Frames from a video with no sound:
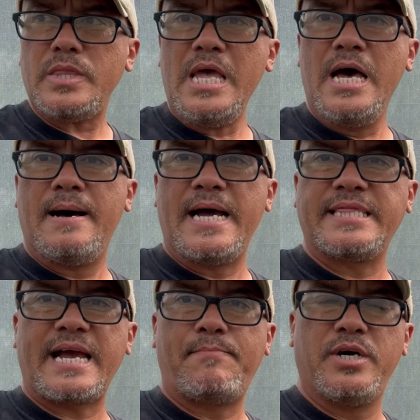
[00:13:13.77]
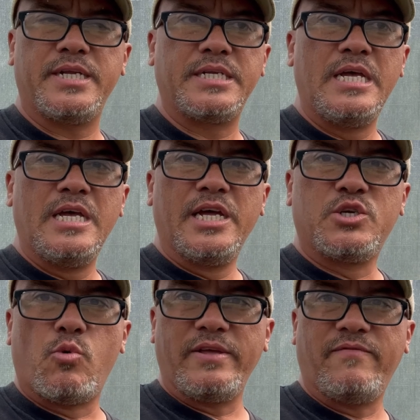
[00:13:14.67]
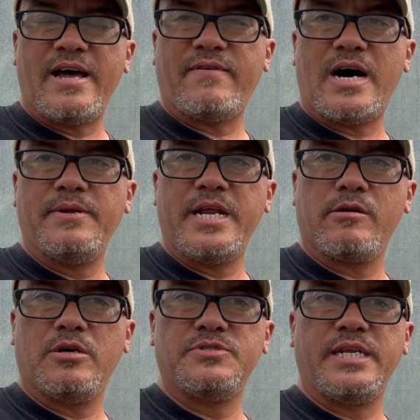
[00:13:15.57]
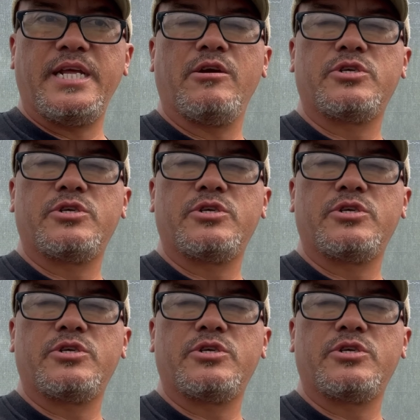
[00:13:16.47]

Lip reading: I think I put 25 habaneros in here,